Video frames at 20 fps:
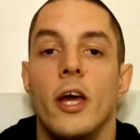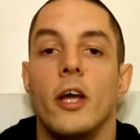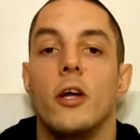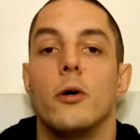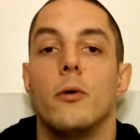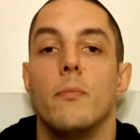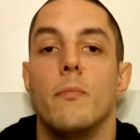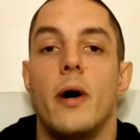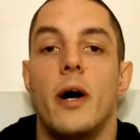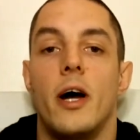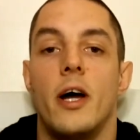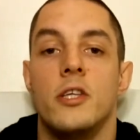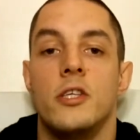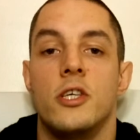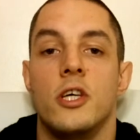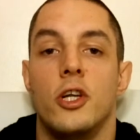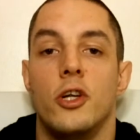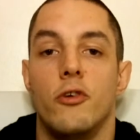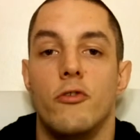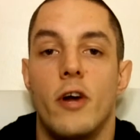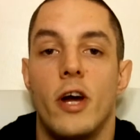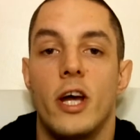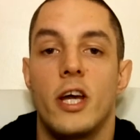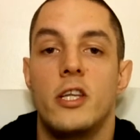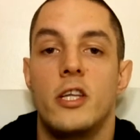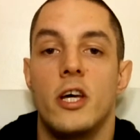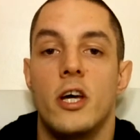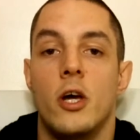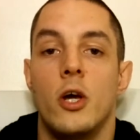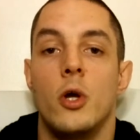It combines a
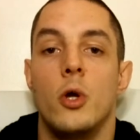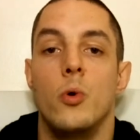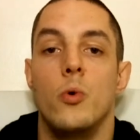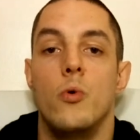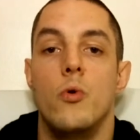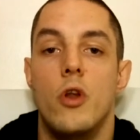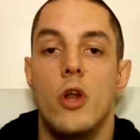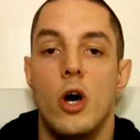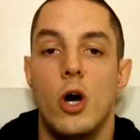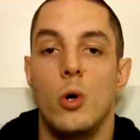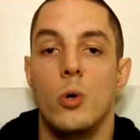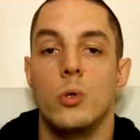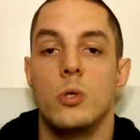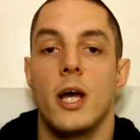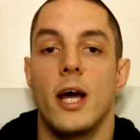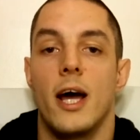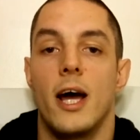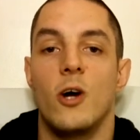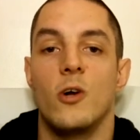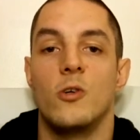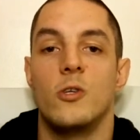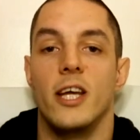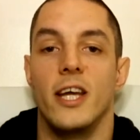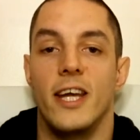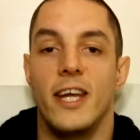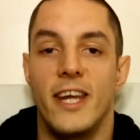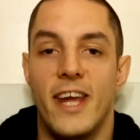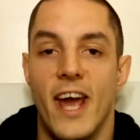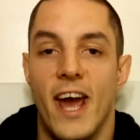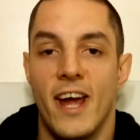director who knows how
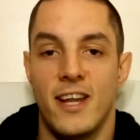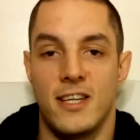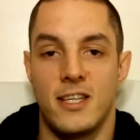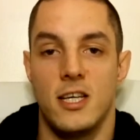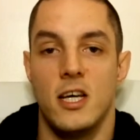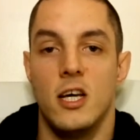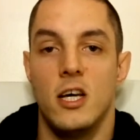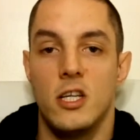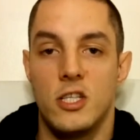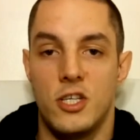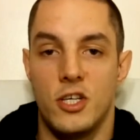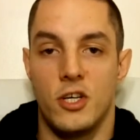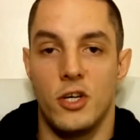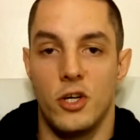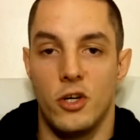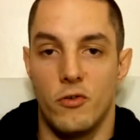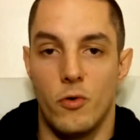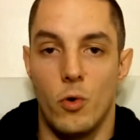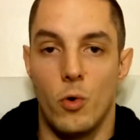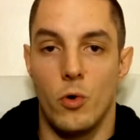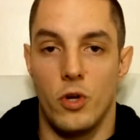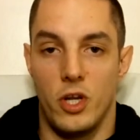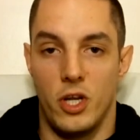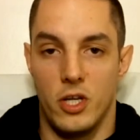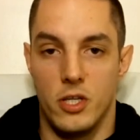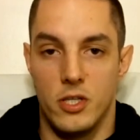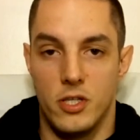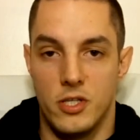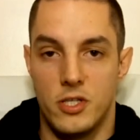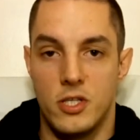to get to her
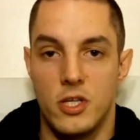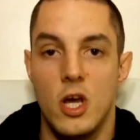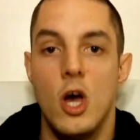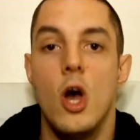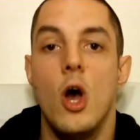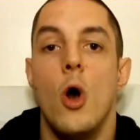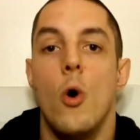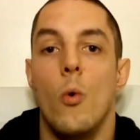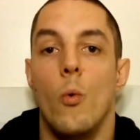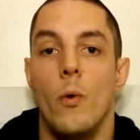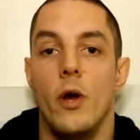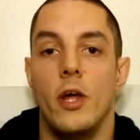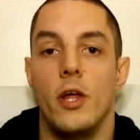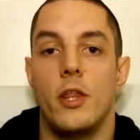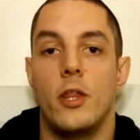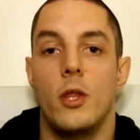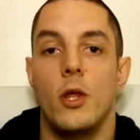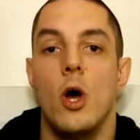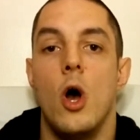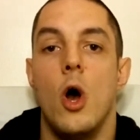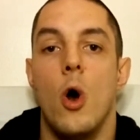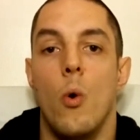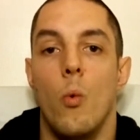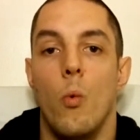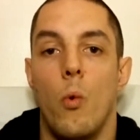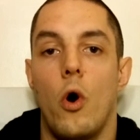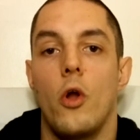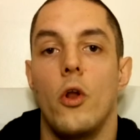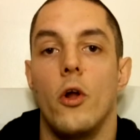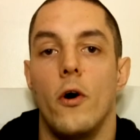audience with
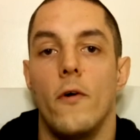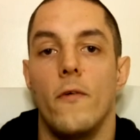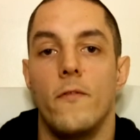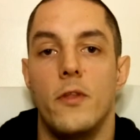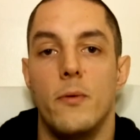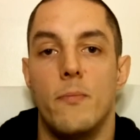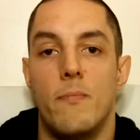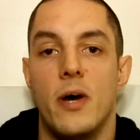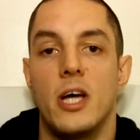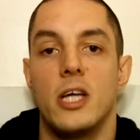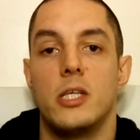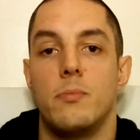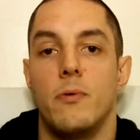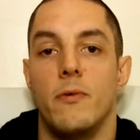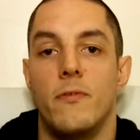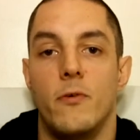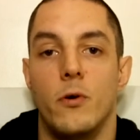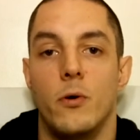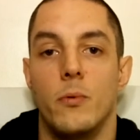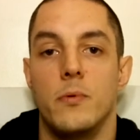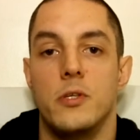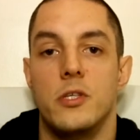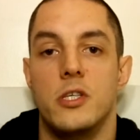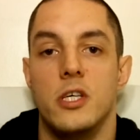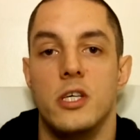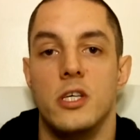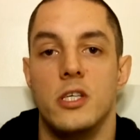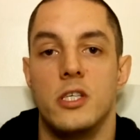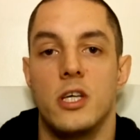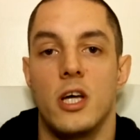one of the best
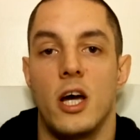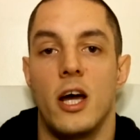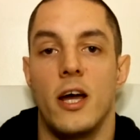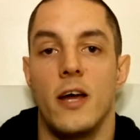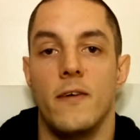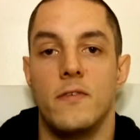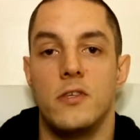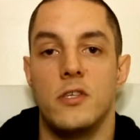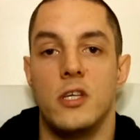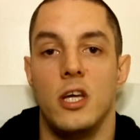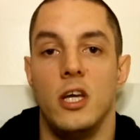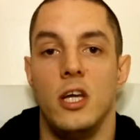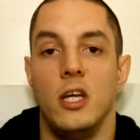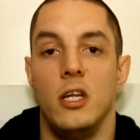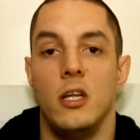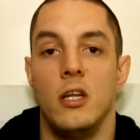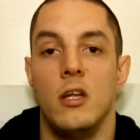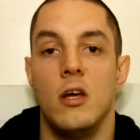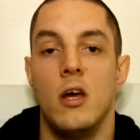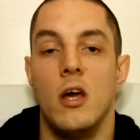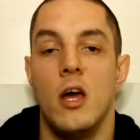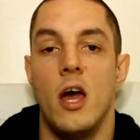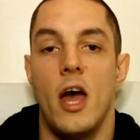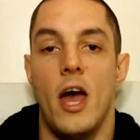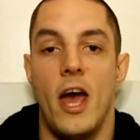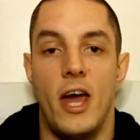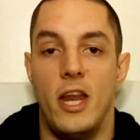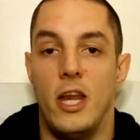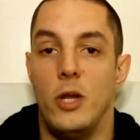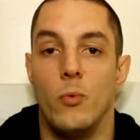performances I have seen
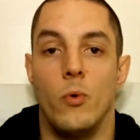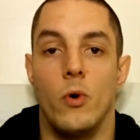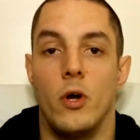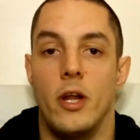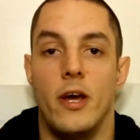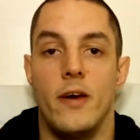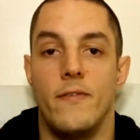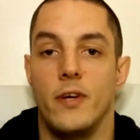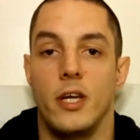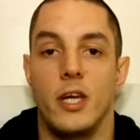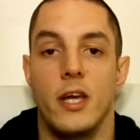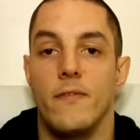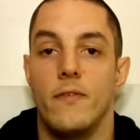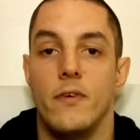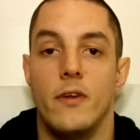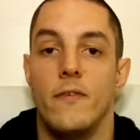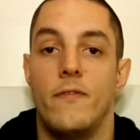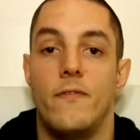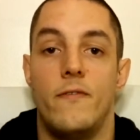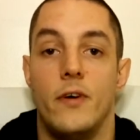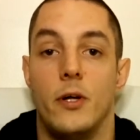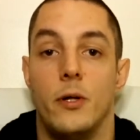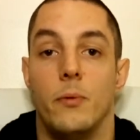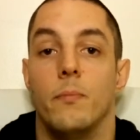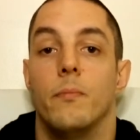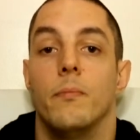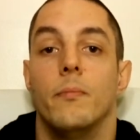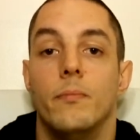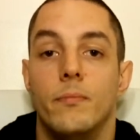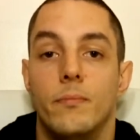anyone ever give in a film.